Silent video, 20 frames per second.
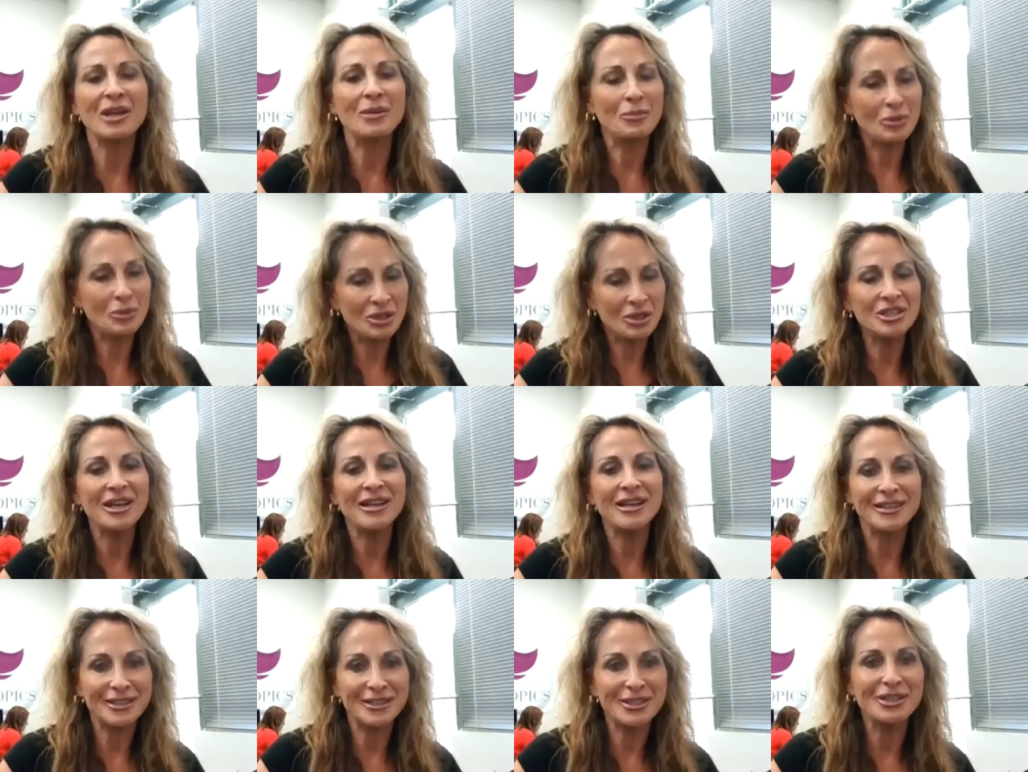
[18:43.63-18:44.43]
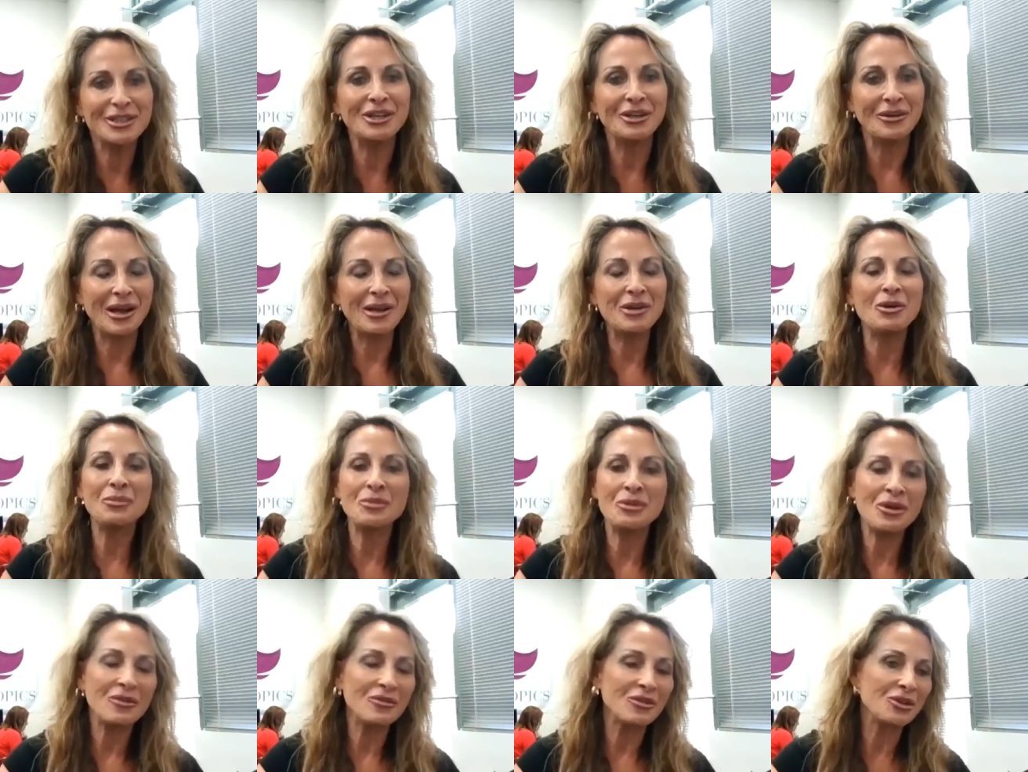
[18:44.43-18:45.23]
I appreciate it too. I
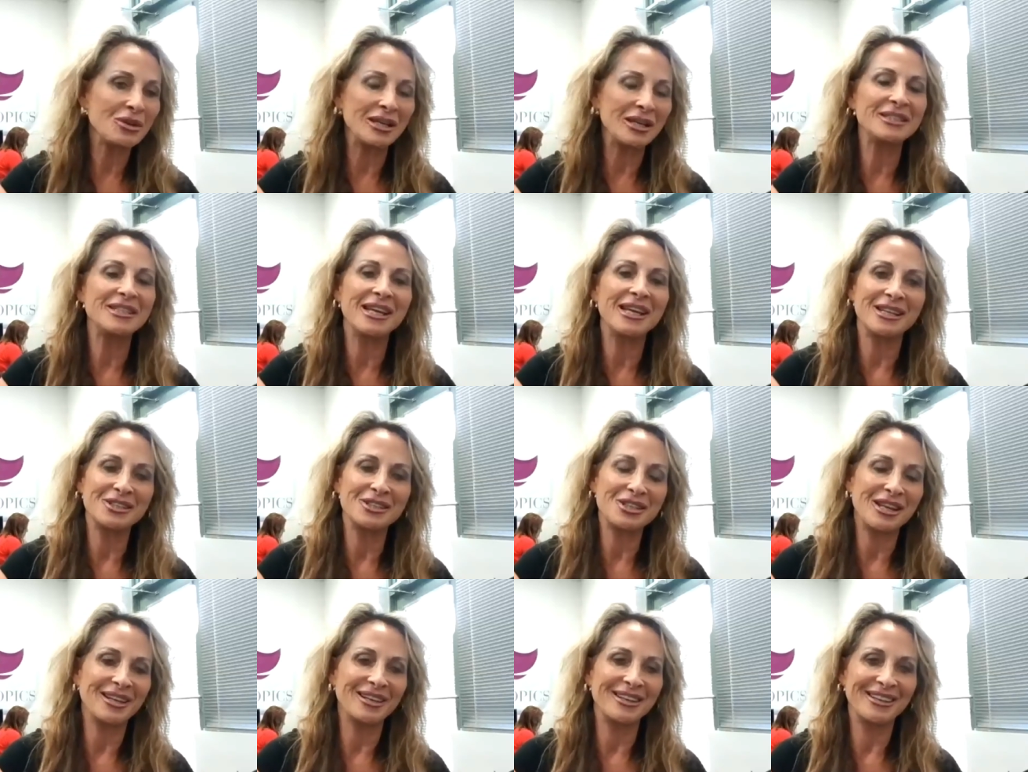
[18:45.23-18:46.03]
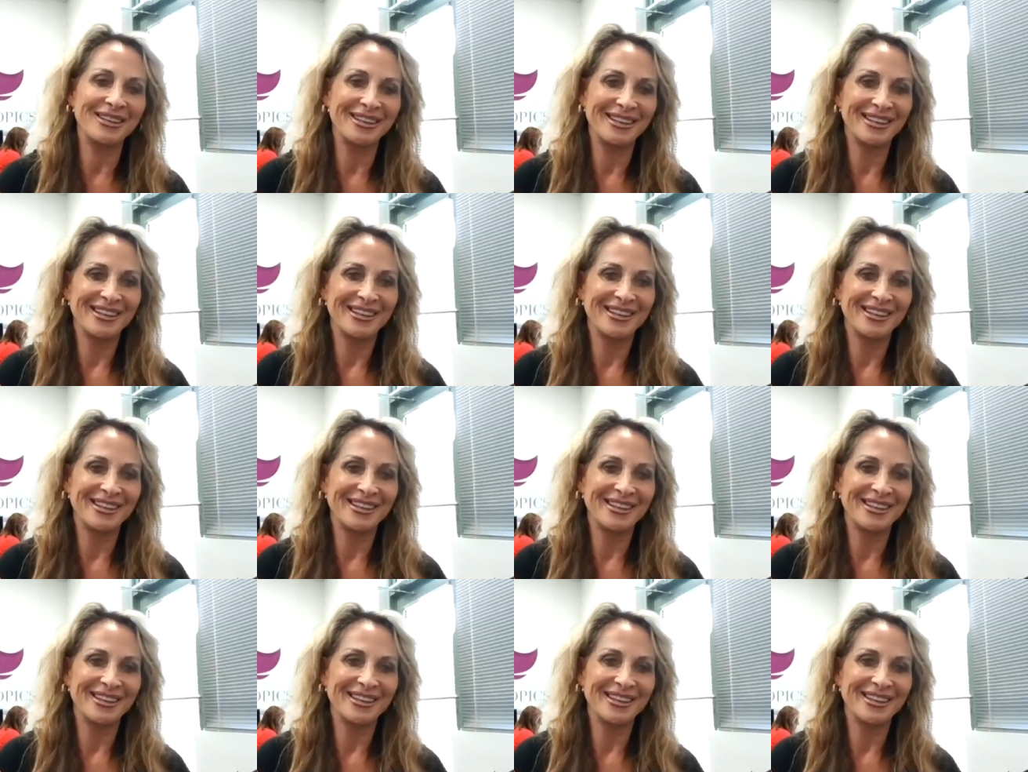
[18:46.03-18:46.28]
hope you have a great day, Shannon.